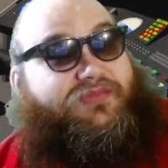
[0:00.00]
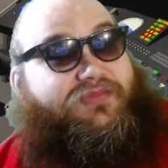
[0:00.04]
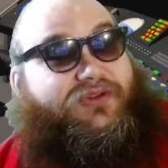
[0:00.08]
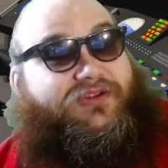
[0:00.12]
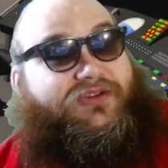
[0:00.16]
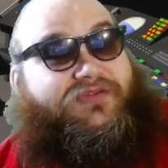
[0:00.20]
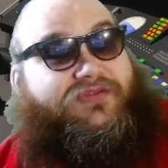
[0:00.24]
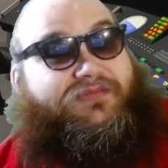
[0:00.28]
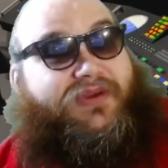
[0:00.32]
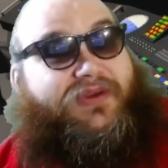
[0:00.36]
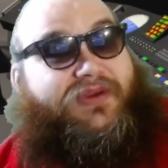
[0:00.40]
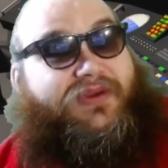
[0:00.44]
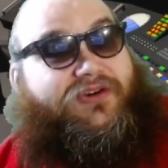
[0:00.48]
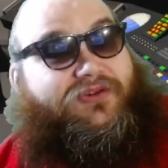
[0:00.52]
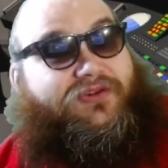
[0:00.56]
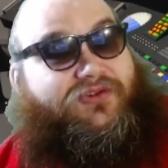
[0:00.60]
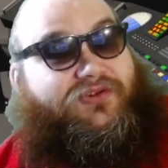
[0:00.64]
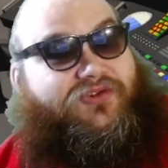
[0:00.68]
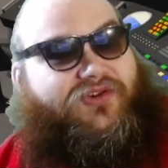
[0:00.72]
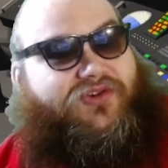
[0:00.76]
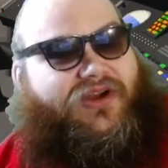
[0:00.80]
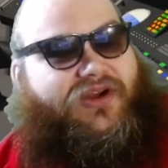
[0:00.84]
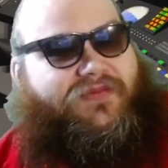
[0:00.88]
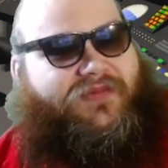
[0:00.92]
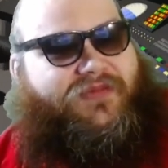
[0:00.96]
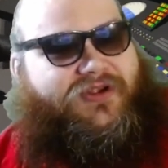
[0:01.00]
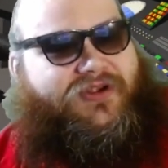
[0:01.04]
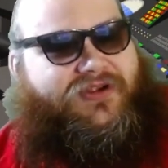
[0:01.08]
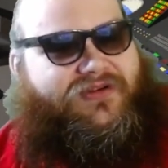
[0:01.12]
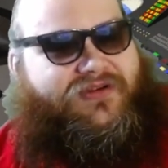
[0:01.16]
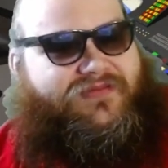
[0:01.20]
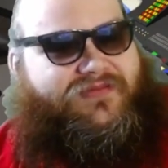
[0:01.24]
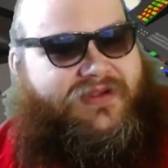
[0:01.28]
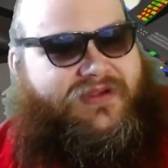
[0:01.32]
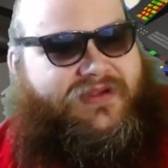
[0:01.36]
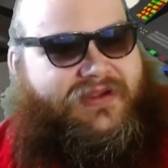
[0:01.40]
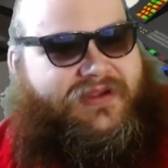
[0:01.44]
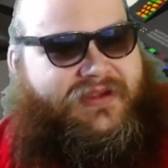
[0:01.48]
blue barrel dropped on
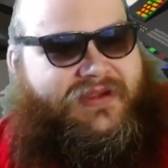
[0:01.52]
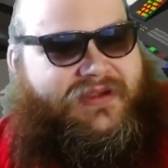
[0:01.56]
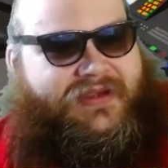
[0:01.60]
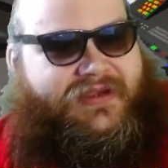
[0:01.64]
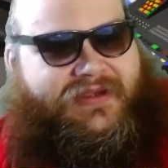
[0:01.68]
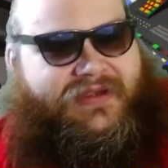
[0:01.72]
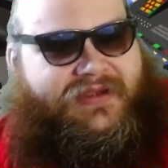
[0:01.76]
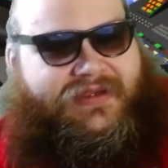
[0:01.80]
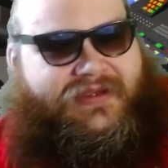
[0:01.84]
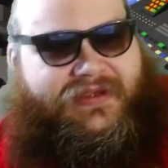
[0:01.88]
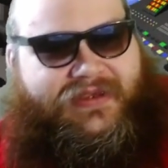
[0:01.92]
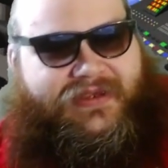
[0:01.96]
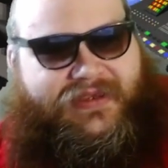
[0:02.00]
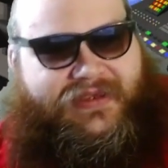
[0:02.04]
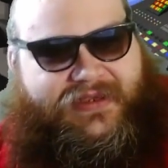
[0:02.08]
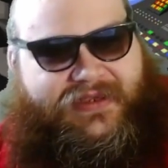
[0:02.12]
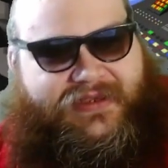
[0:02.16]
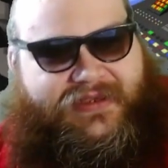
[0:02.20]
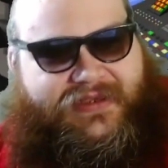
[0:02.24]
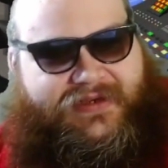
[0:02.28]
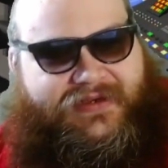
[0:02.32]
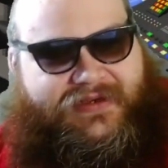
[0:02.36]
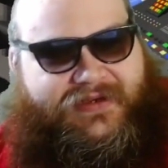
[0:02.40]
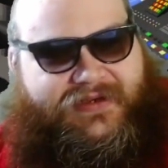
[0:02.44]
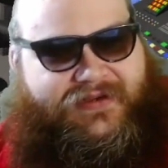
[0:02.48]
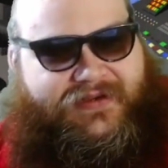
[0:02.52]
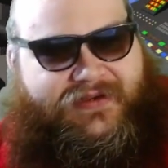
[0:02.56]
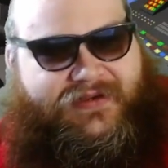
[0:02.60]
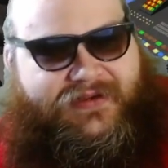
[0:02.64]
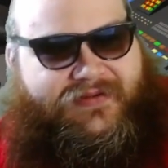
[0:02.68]
him. And